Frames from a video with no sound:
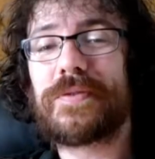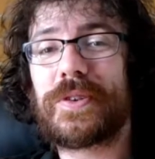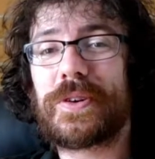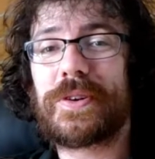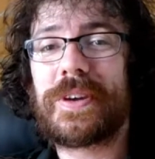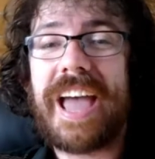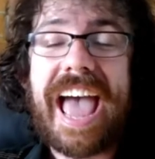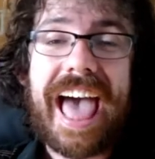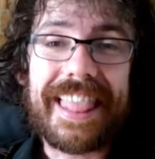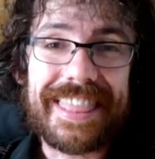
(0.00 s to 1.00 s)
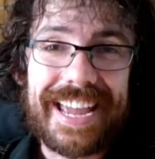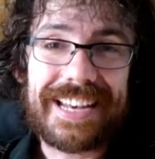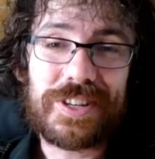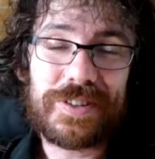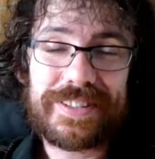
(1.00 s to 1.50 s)
for you, and
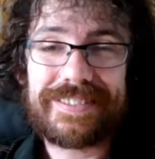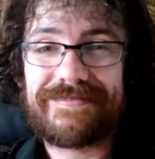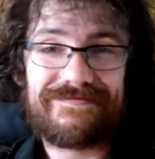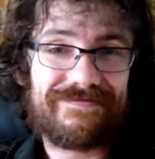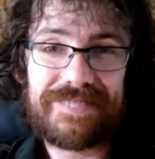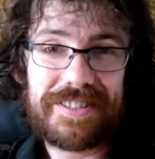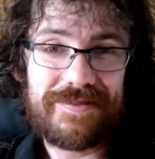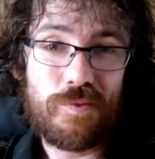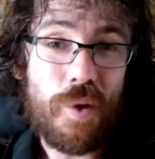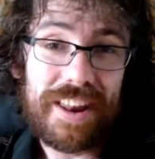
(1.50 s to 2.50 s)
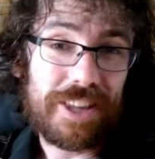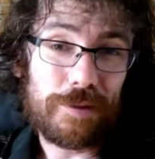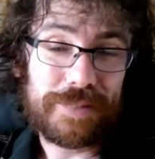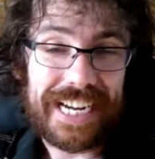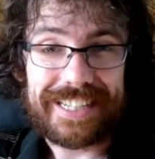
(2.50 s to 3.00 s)
then one of the
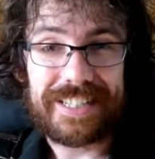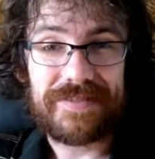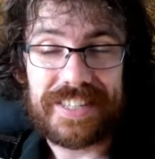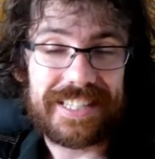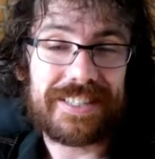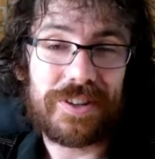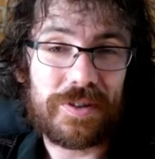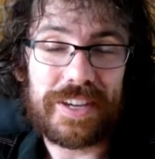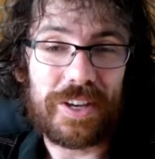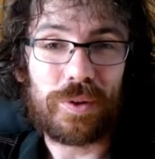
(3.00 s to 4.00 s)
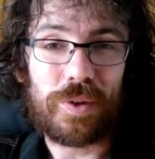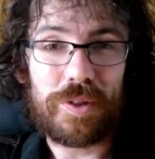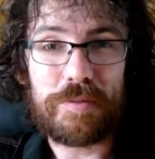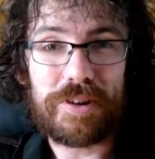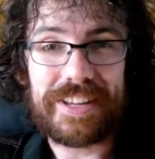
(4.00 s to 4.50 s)
objectives is to kill all
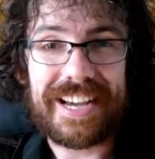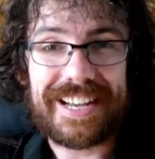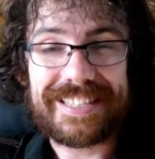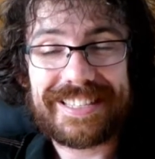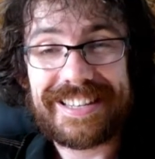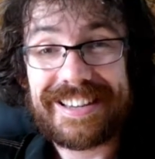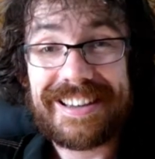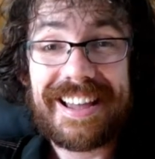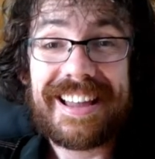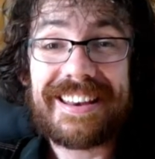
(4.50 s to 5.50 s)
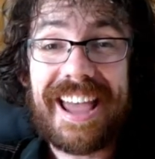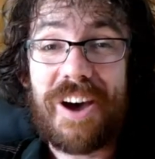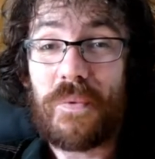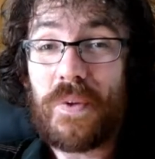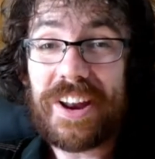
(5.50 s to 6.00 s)
the bodyguards.
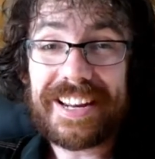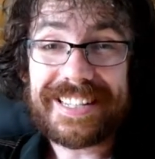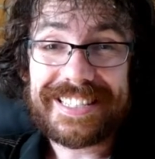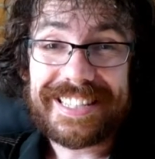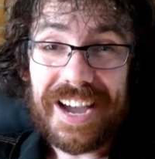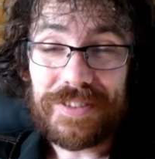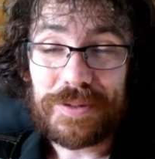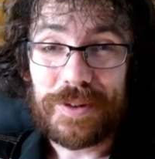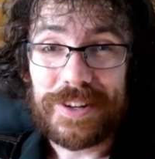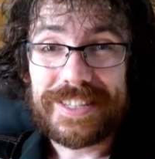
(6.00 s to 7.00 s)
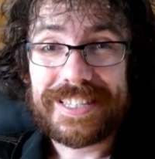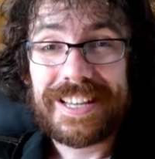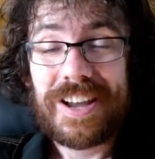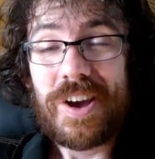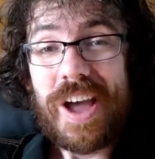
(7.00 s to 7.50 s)
Now, what I discovered was,
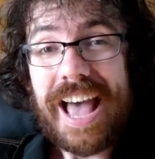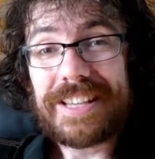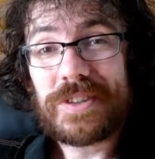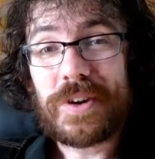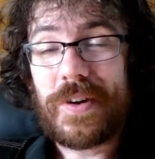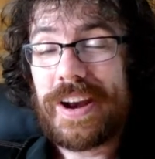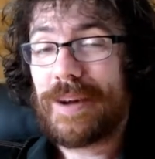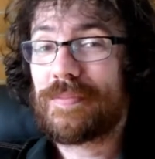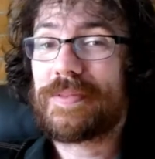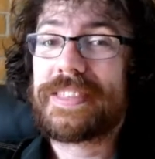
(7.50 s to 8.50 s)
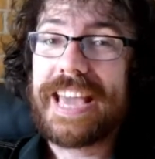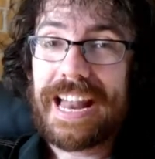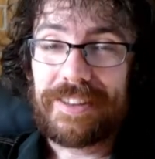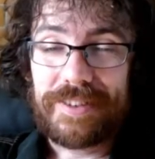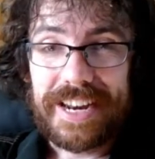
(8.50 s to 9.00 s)
as you're going up the
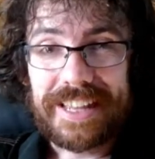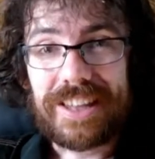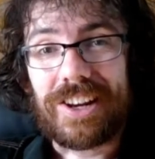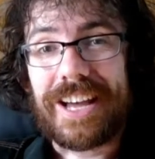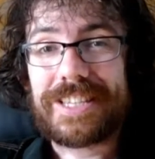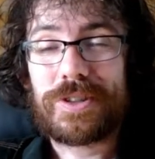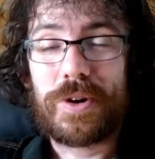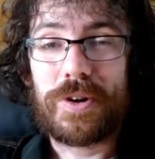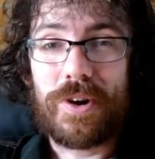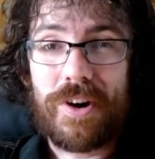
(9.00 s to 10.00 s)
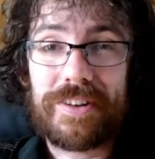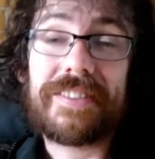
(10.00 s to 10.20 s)
elevator, the lights turn on.